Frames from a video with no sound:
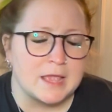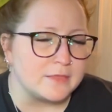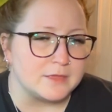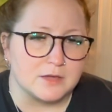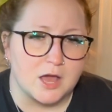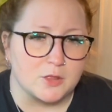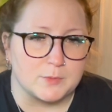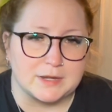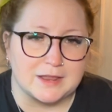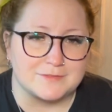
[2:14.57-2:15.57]
The
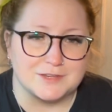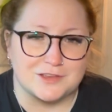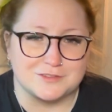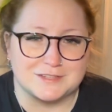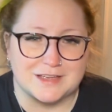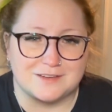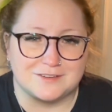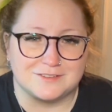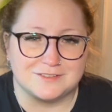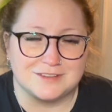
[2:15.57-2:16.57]
Halloween Lifestyle
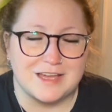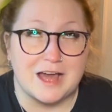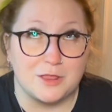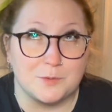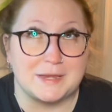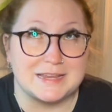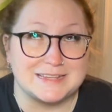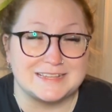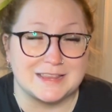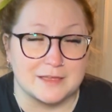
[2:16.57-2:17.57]
SAL, Halloween
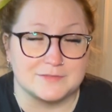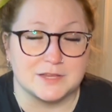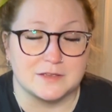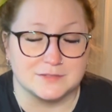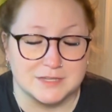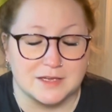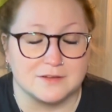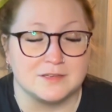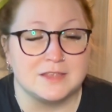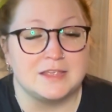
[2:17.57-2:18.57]
is a Lifestyle
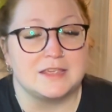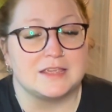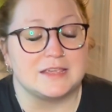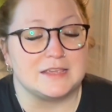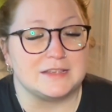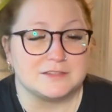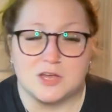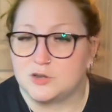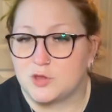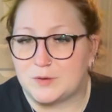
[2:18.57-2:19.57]
SAL, is
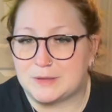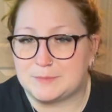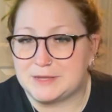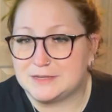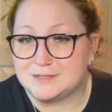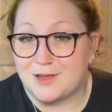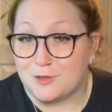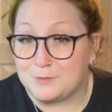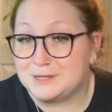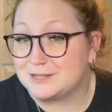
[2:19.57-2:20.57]
ongoing because
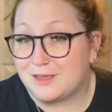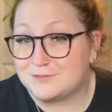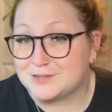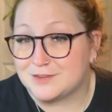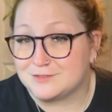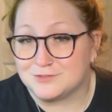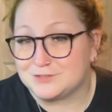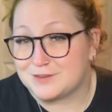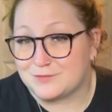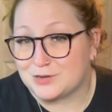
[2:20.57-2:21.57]
Halloween is a lifestyle, so
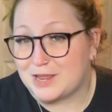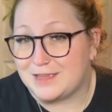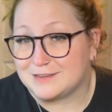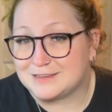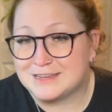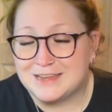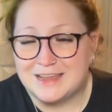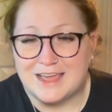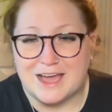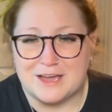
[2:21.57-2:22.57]
it's never going to end.
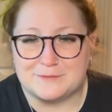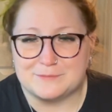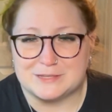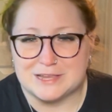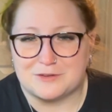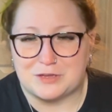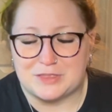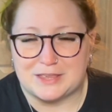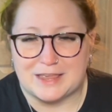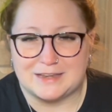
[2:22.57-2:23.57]
Is how I
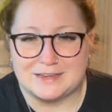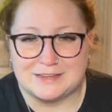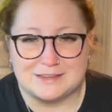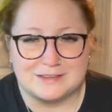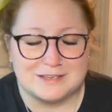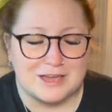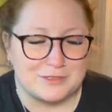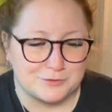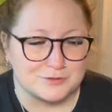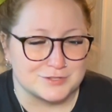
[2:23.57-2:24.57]
think Andy,
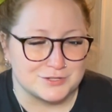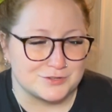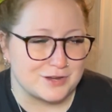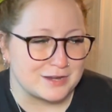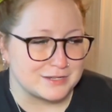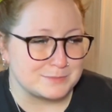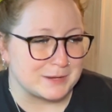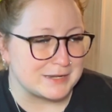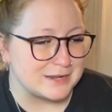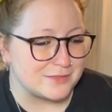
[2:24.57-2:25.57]
the Crow Stitcher, had
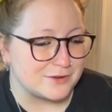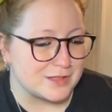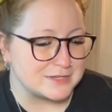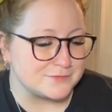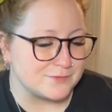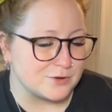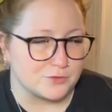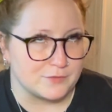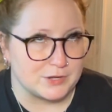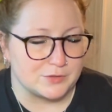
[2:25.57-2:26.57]
explained it in their
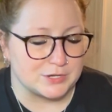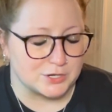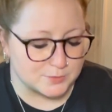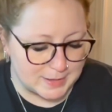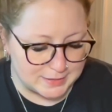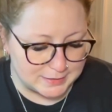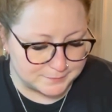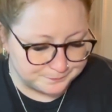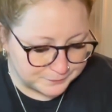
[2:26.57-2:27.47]
the video they talked about it in,